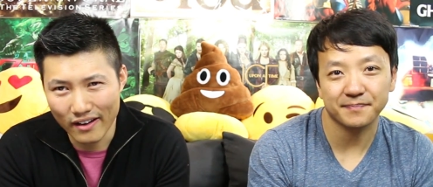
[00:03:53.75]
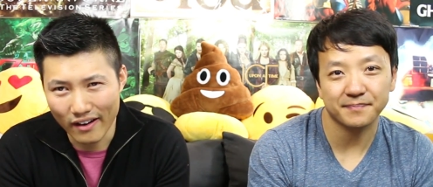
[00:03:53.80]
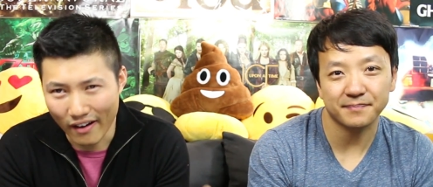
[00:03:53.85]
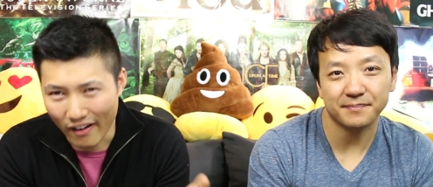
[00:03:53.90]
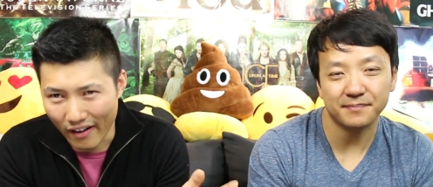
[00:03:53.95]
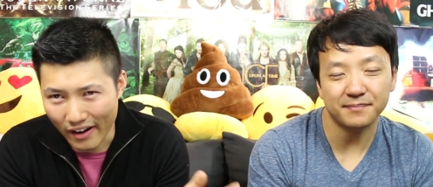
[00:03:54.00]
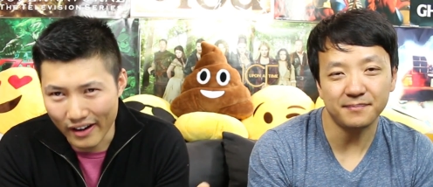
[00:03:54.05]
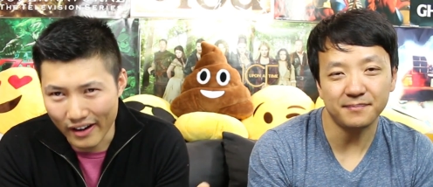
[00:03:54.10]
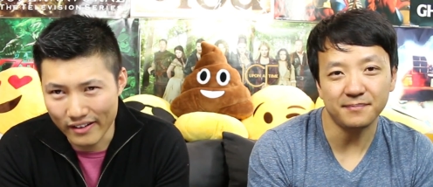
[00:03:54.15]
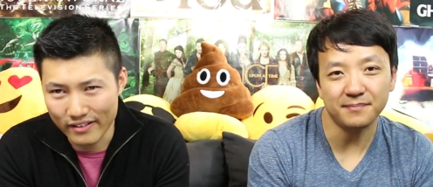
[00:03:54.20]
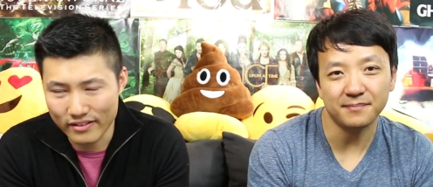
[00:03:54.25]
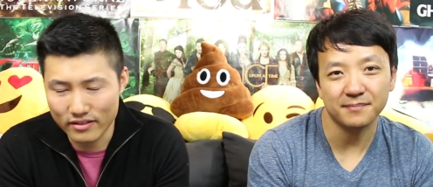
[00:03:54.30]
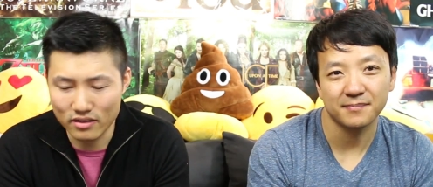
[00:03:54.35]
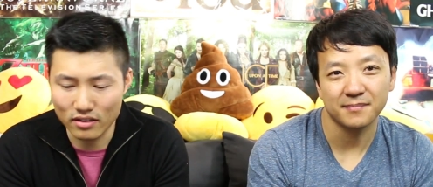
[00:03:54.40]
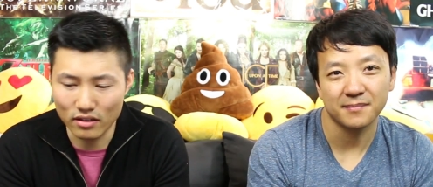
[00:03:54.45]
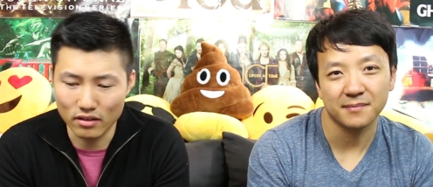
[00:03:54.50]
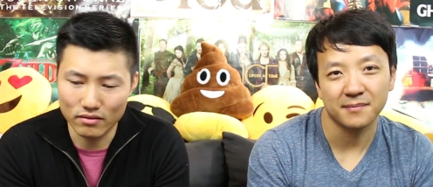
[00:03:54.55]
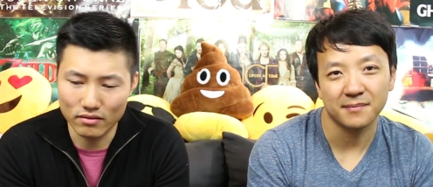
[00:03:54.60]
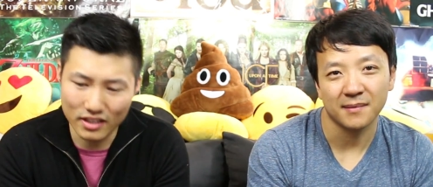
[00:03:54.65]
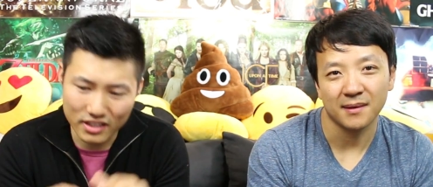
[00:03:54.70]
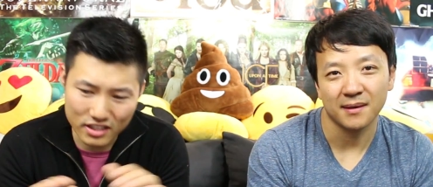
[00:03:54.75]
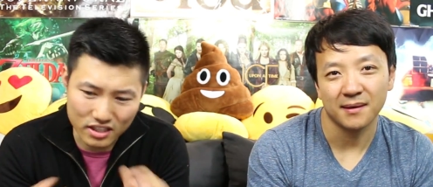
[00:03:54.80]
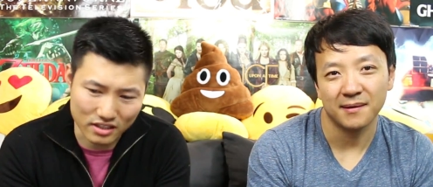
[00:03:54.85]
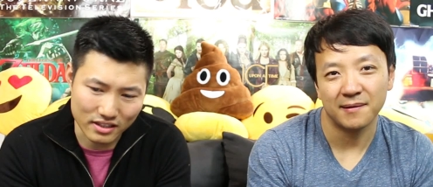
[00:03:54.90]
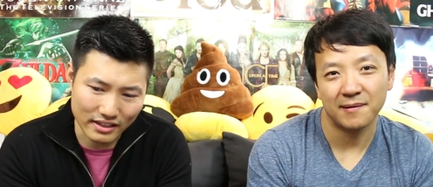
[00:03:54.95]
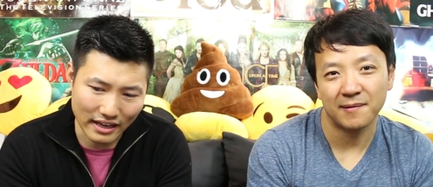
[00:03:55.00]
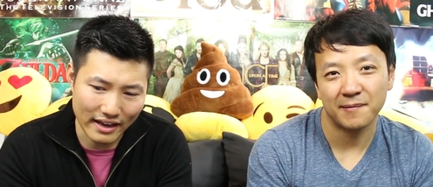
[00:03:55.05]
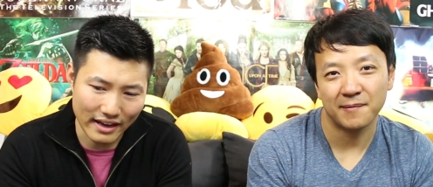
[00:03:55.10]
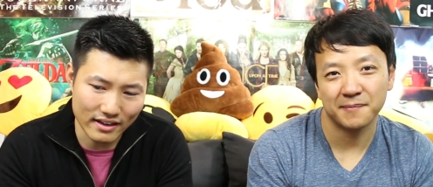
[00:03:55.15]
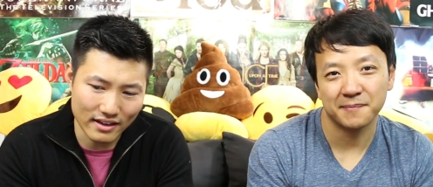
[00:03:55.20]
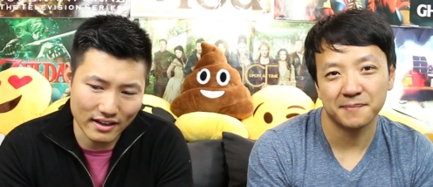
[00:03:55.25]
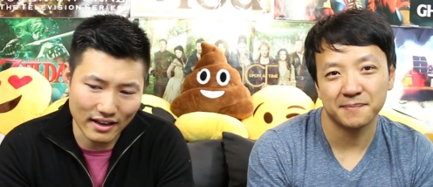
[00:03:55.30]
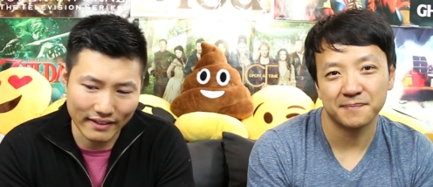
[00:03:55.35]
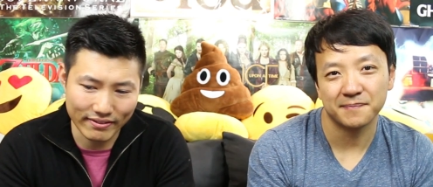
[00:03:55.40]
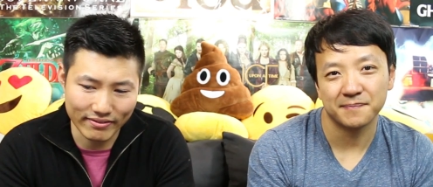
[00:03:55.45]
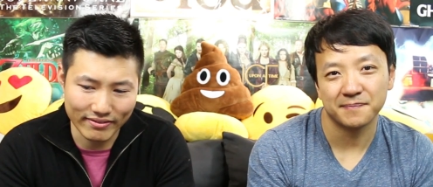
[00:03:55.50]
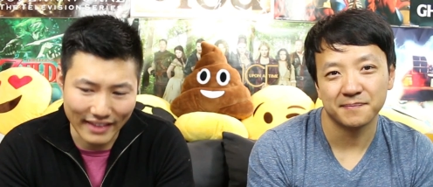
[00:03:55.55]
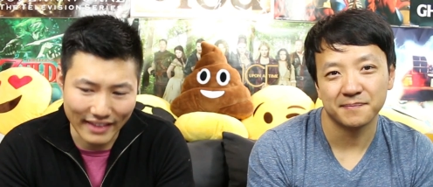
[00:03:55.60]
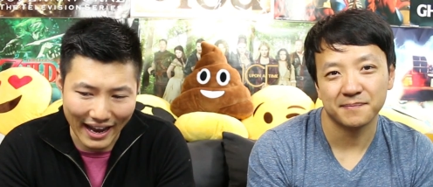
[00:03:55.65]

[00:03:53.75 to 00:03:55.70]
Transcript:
Speaker 1: All right. So let's just end it at